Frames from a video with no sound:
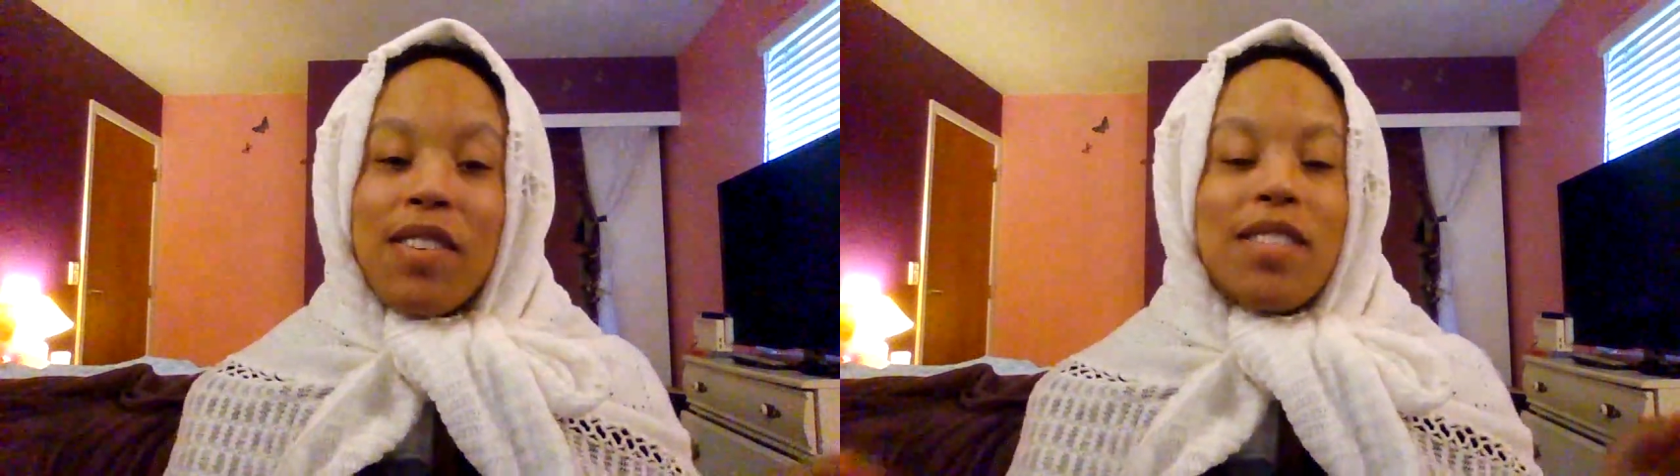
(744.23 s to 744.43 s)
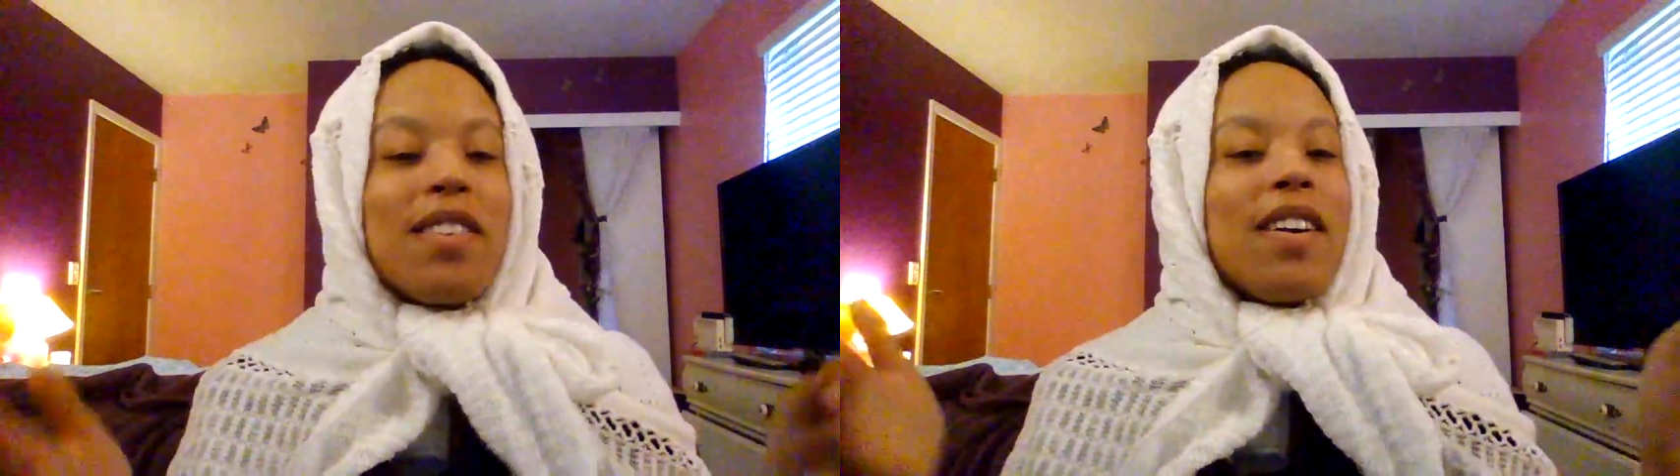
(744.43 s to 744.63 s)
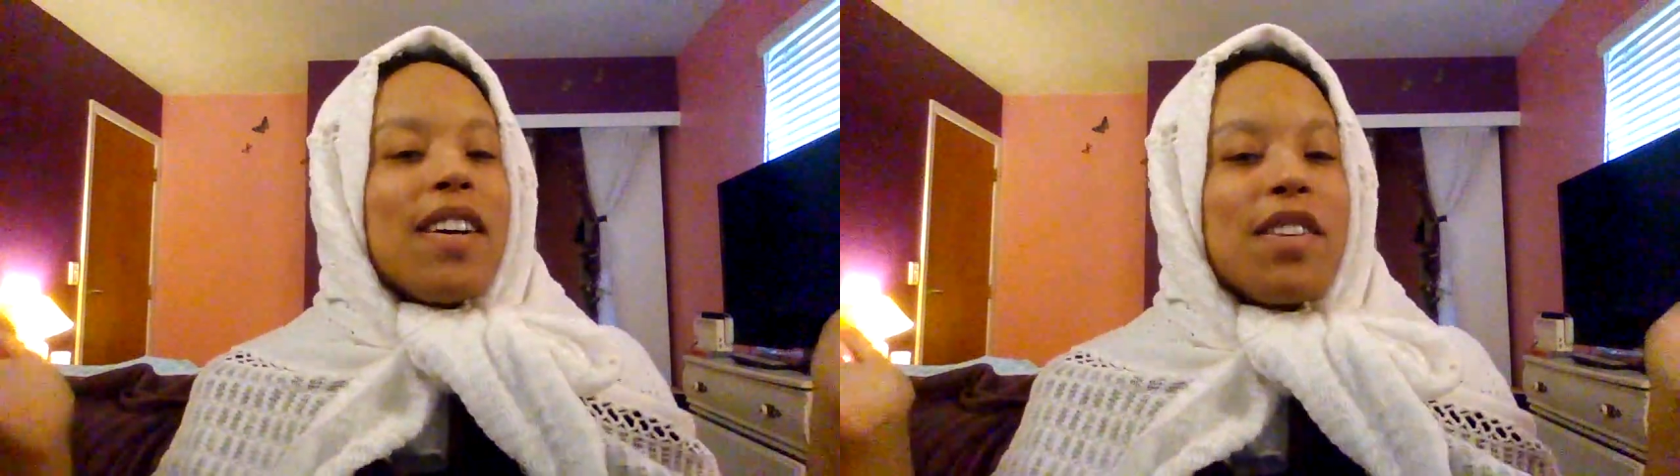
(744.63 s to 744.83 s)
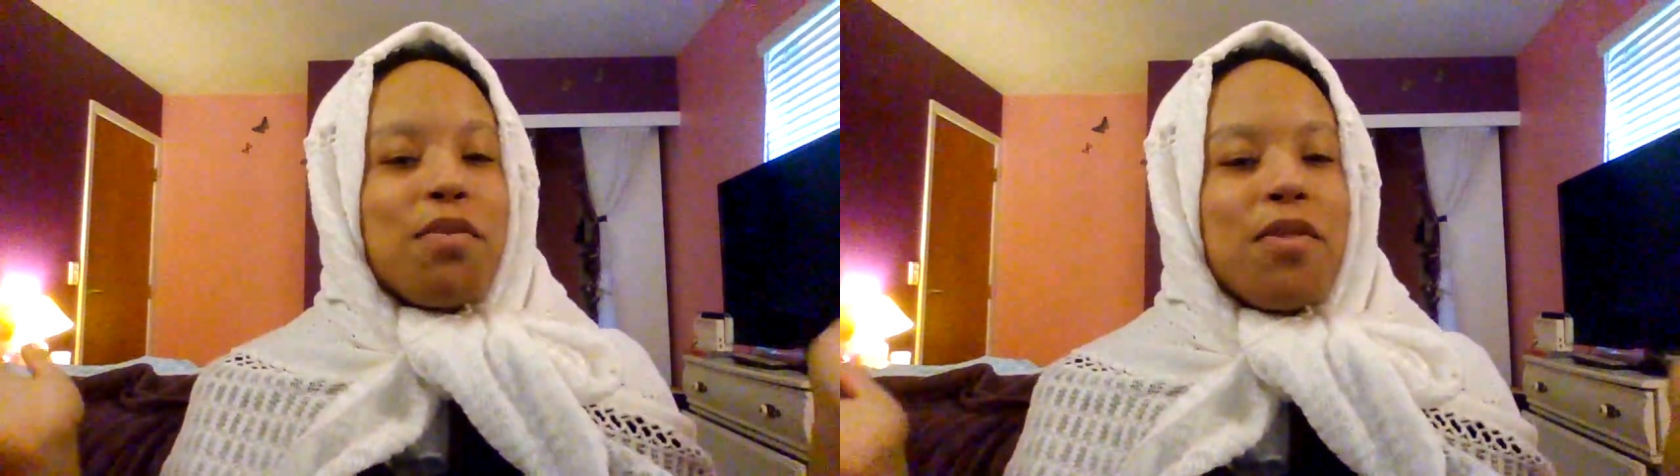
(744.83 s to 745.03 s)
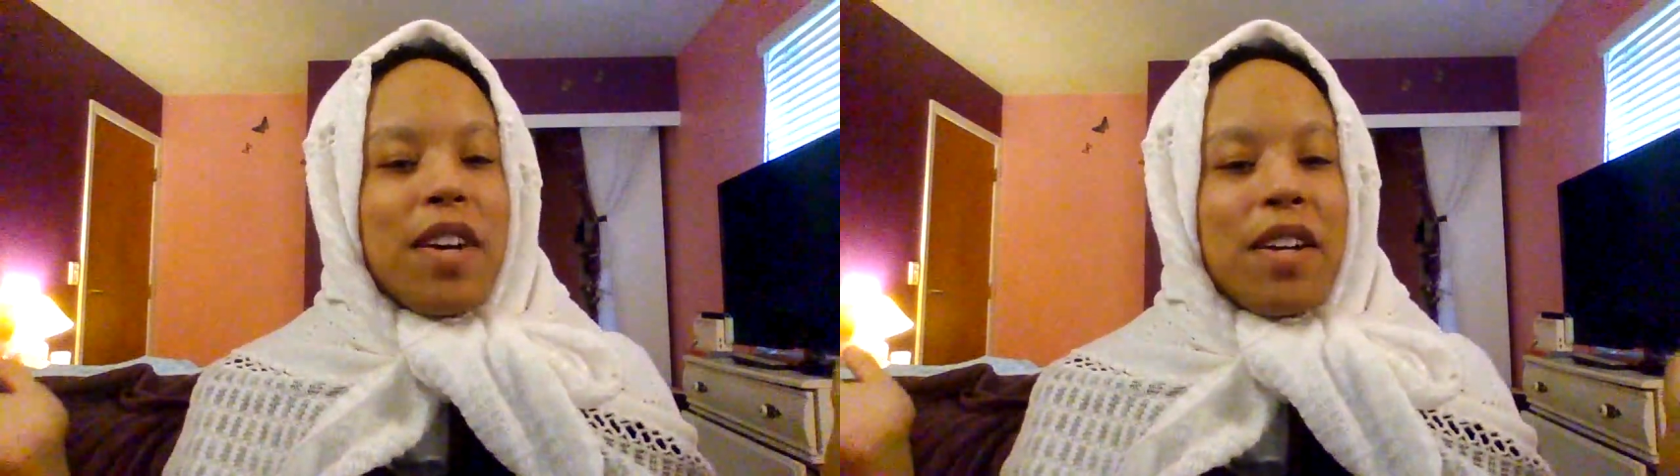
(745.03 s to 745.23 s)
So I
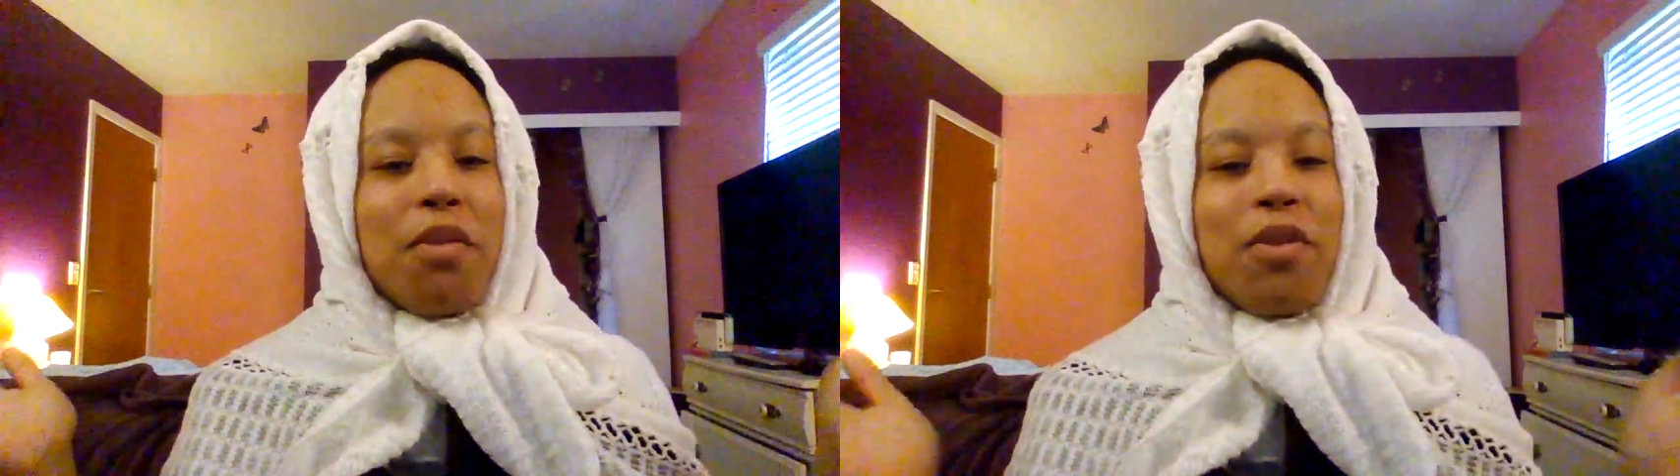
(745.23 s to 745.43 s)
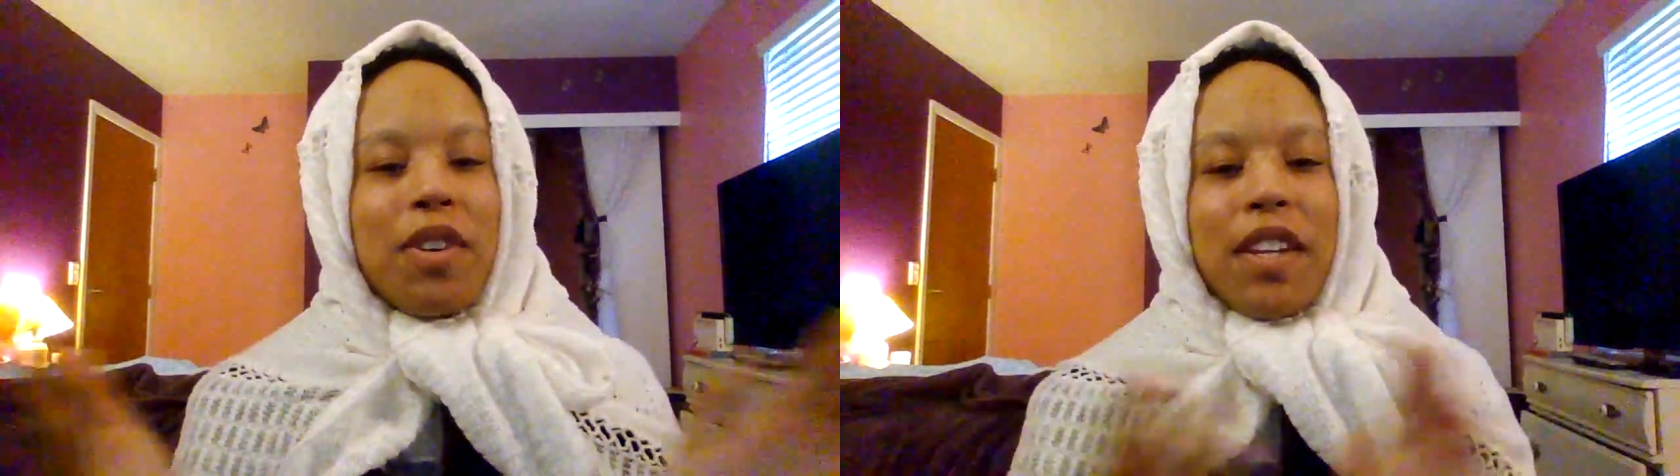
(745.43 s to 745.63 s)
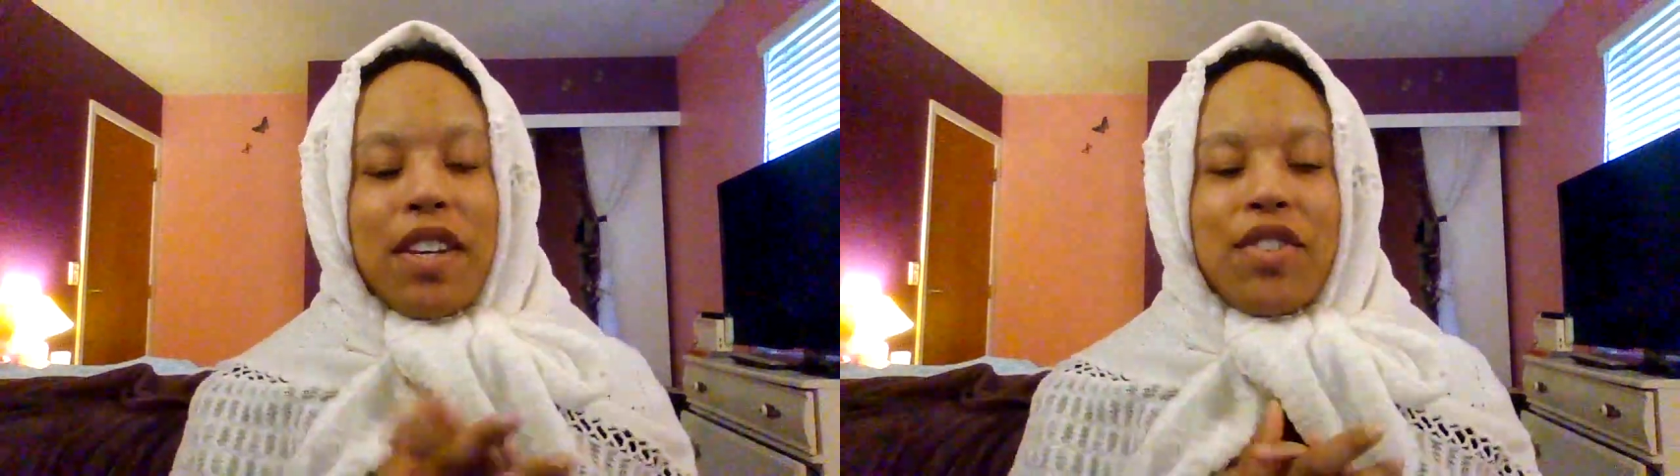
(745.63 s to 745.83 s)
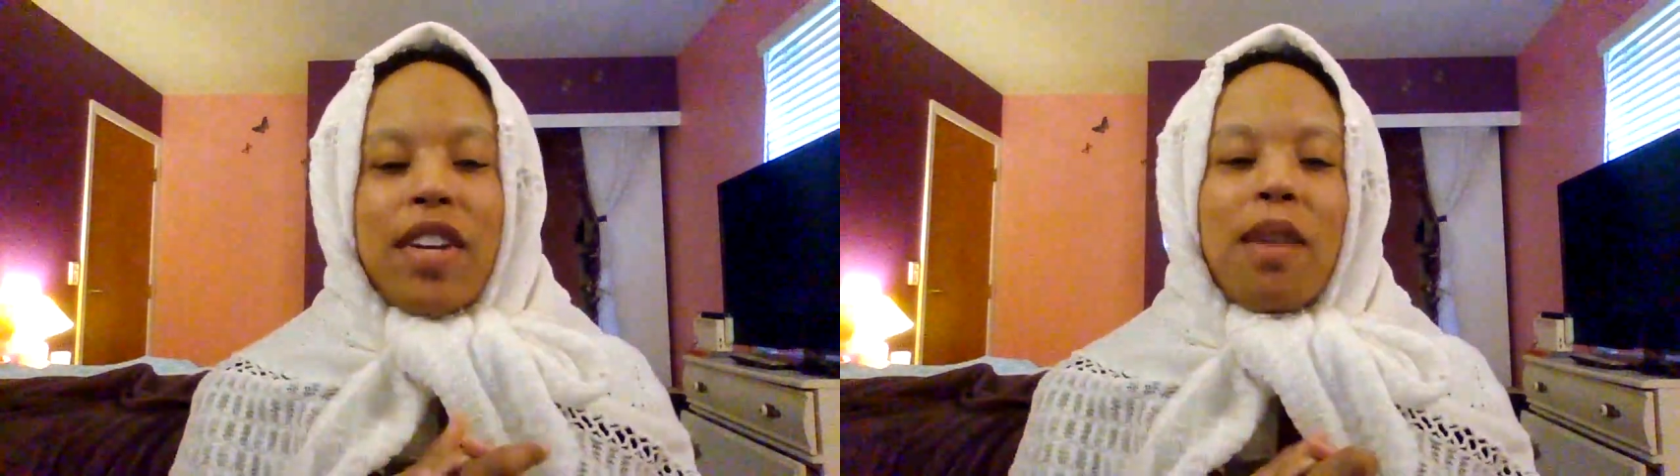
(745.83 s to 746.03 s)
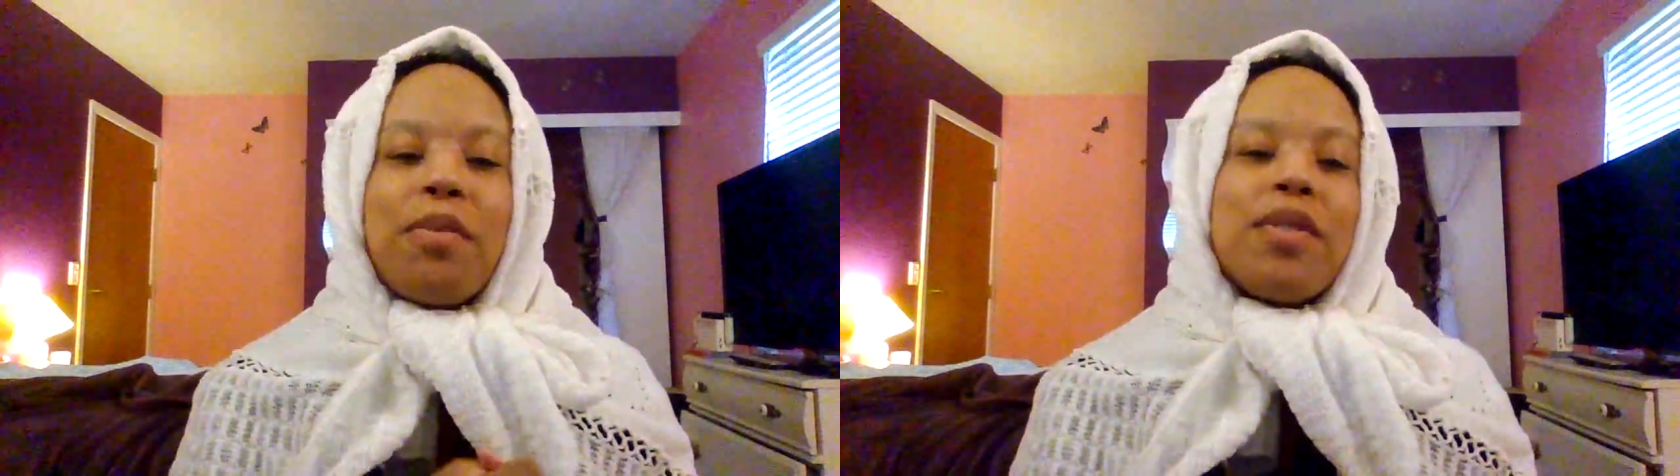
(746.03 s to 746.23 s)
guess we'll find out more in the next
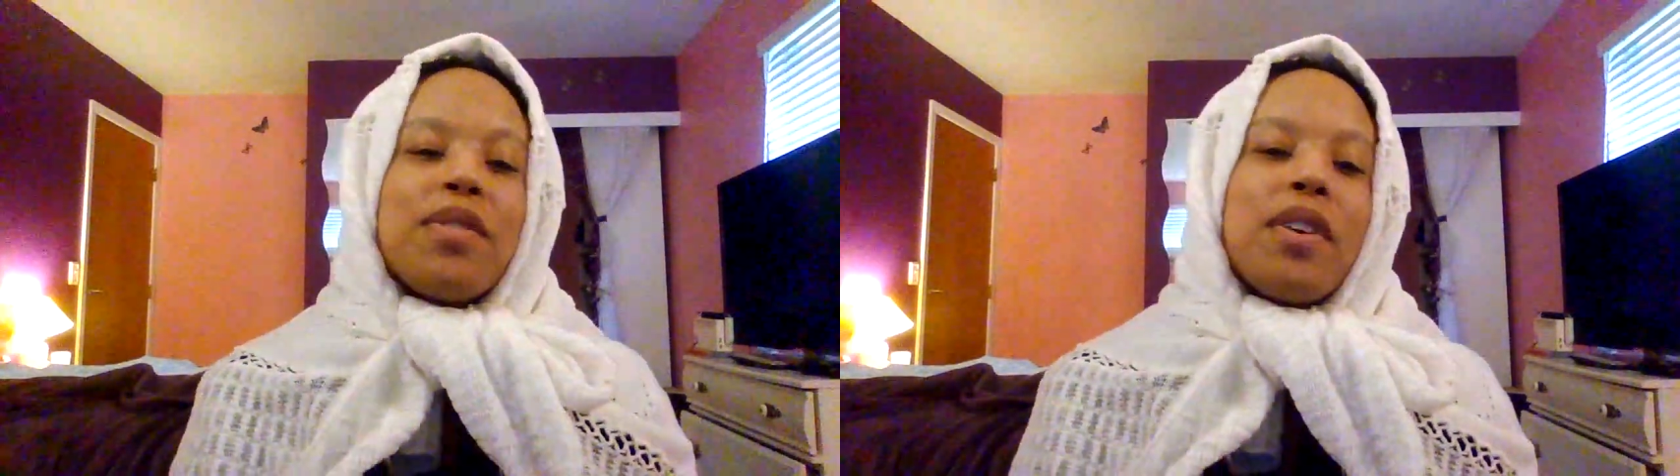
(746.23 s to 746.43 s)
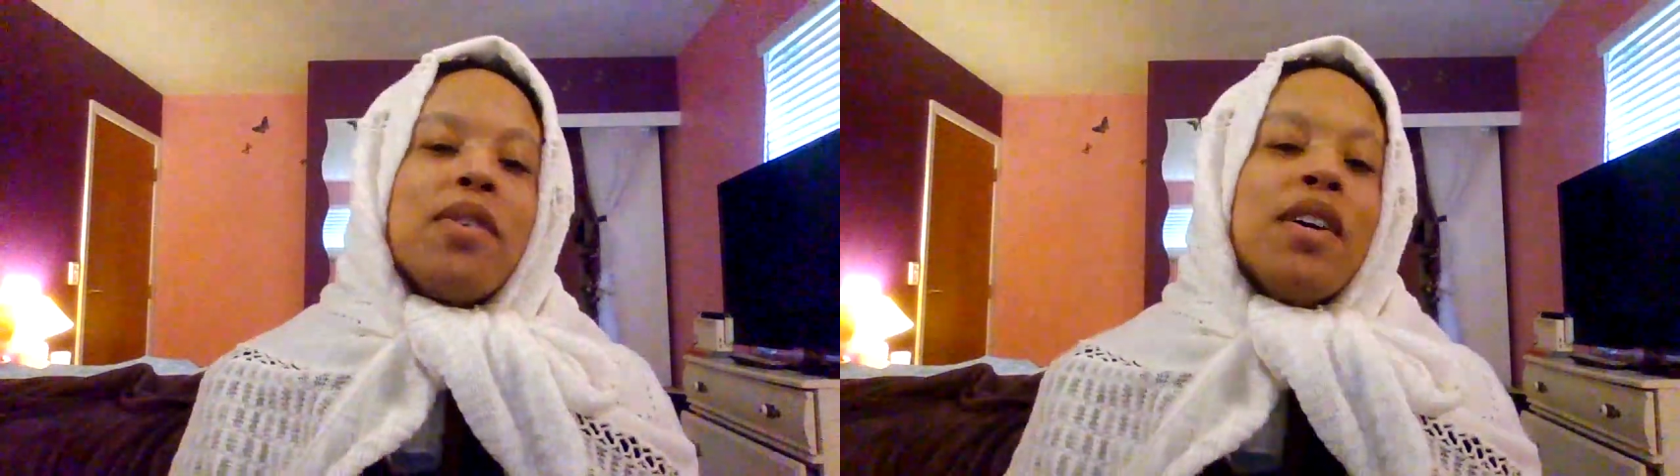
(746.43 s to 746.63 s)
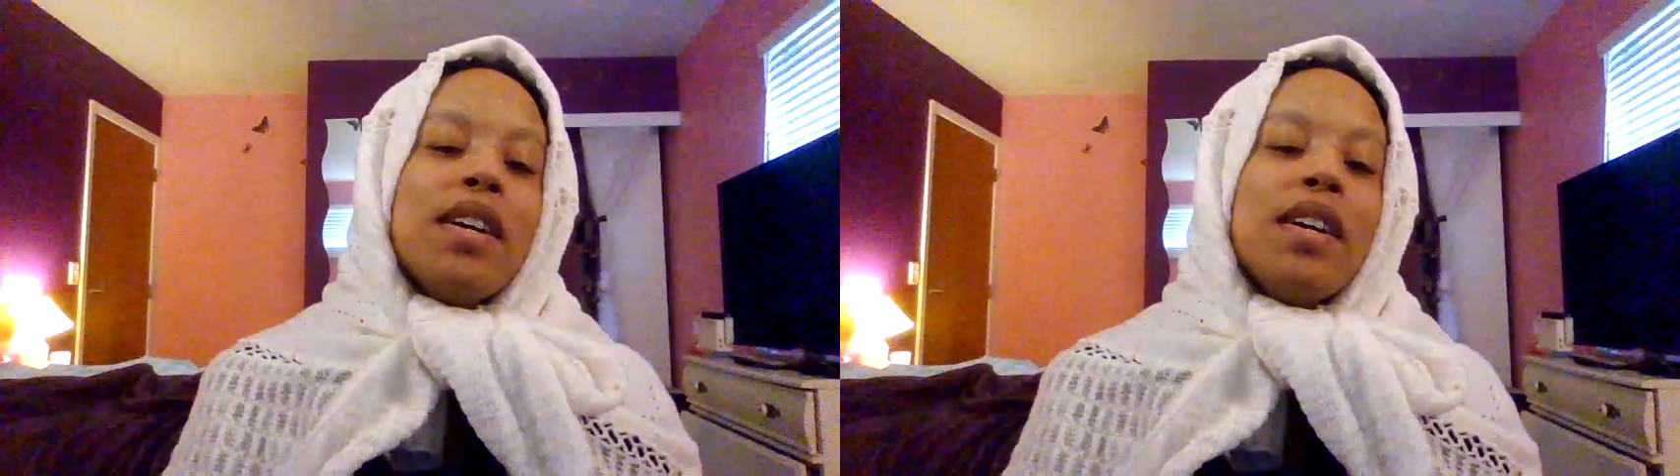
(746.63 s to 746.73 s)
chapter. So